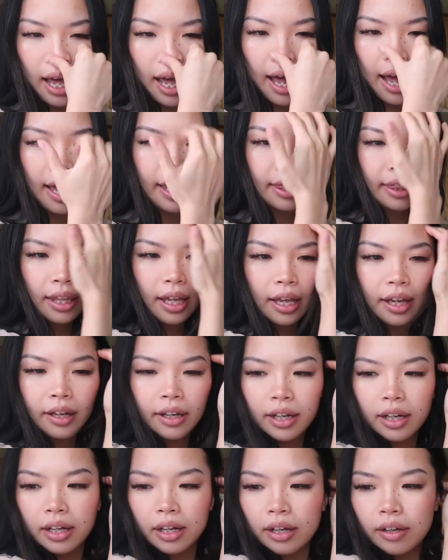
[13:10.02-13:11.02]
I think
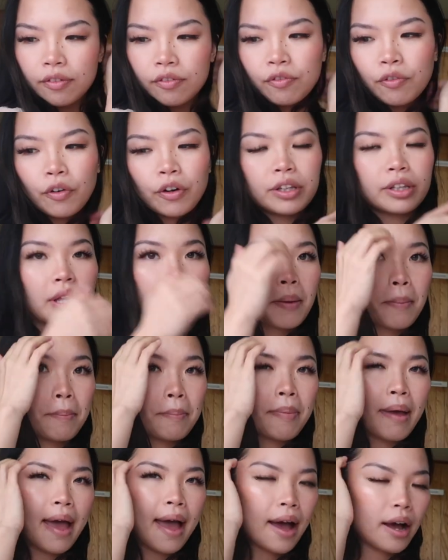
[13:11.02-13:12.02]
for the
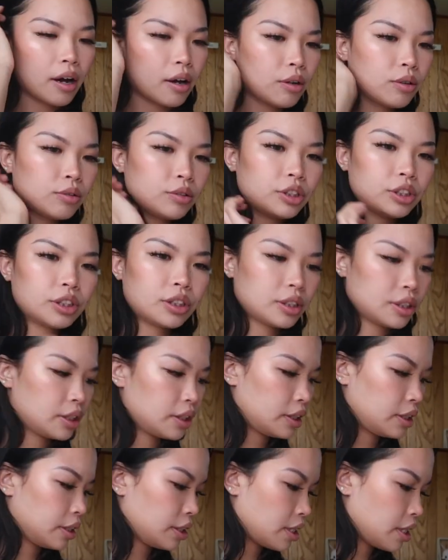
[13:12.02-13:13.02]
pouch,
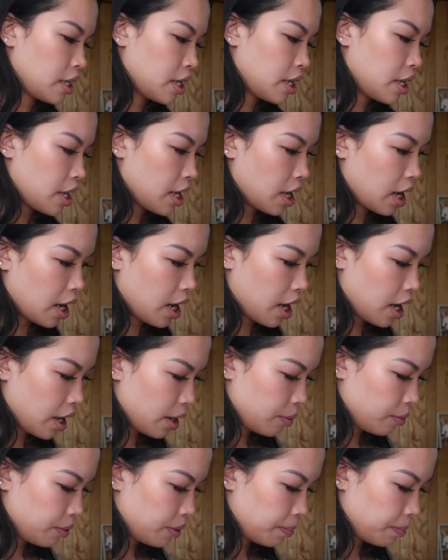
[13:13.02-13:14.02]
I
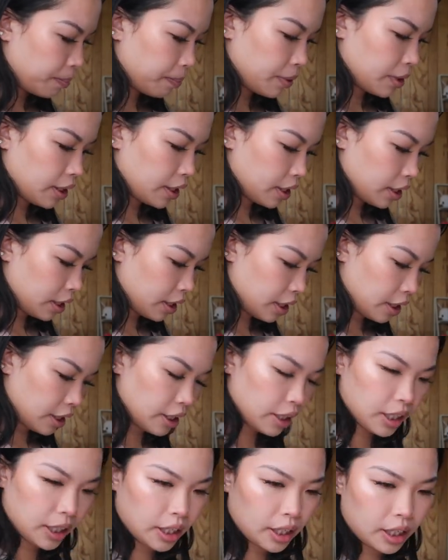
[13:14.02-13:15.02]
would
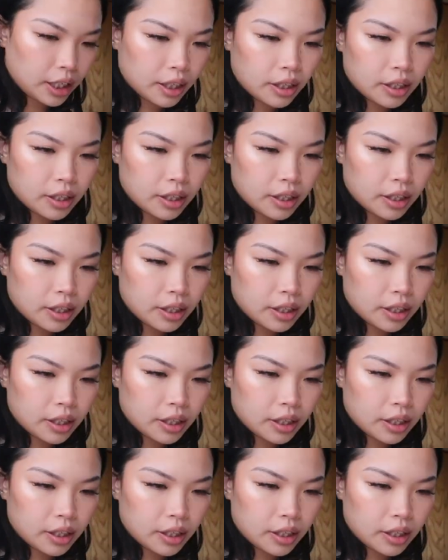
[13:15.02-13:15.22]
put,